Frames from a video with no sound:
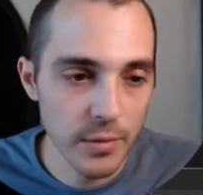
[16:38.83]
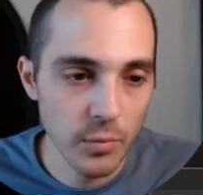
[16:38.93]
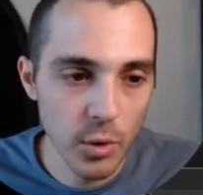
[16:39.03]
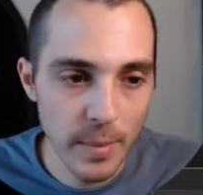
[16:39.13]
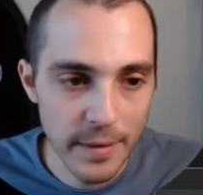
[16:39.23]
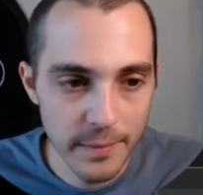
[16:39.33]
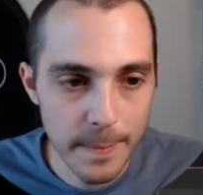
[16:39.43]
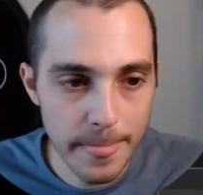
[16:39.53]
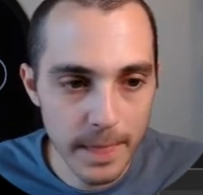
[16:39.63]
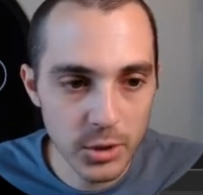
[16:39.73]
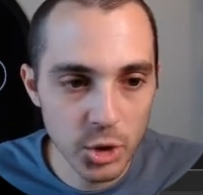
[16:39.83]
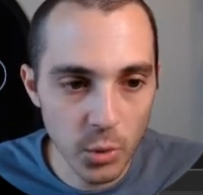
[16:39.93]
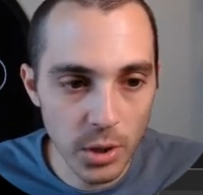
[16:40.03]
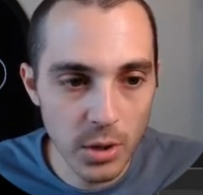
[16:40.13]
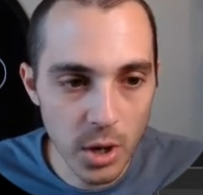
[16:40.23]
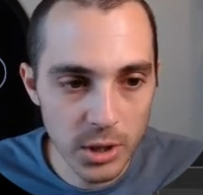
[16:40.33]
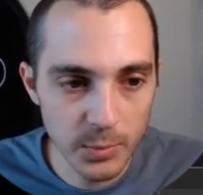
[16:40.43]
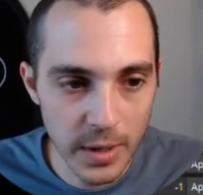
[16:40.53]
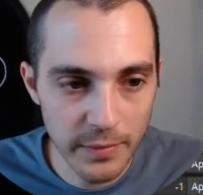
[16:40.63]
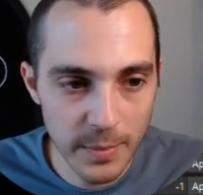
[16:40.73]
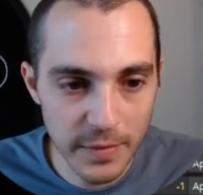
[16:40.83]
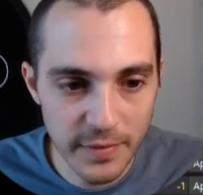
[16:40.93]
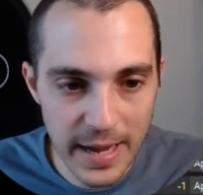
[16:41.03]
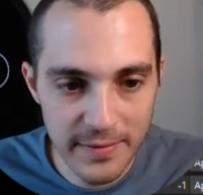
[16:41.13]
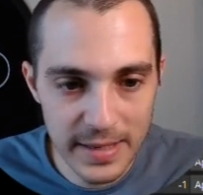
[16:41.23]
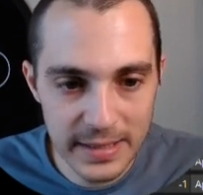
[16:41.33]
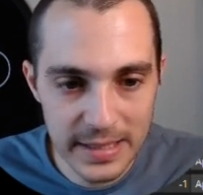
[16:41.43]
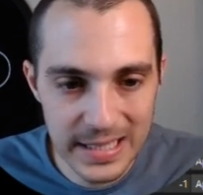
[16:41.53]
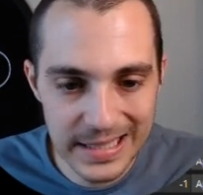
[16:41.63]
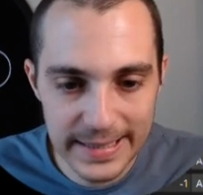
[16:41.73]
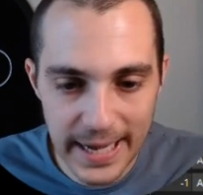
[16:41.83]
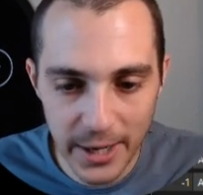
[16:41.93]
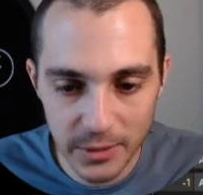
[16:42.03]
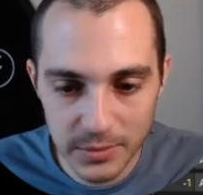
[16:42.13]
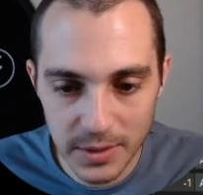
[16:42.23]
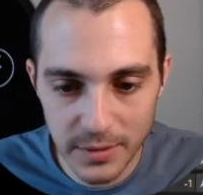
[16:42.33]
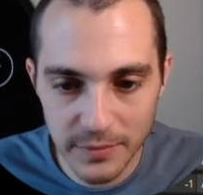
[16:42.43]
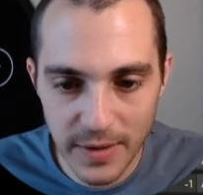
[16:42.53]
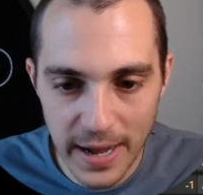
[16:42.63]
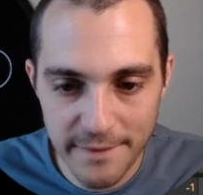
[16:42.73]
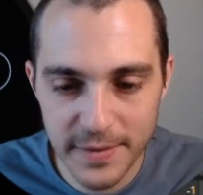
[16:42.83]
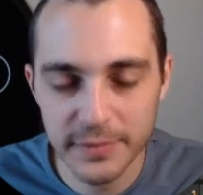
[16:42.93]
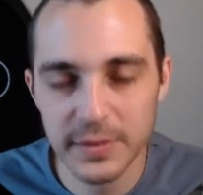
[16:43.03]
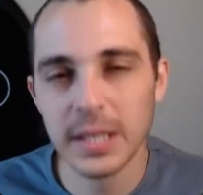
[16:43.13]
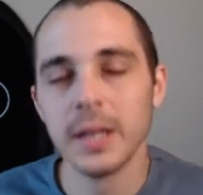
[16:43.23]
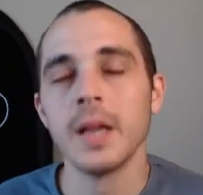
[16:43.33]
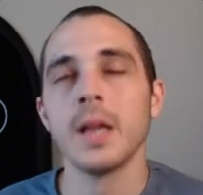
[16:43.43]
roll my short call spread from the 518 down to the 515.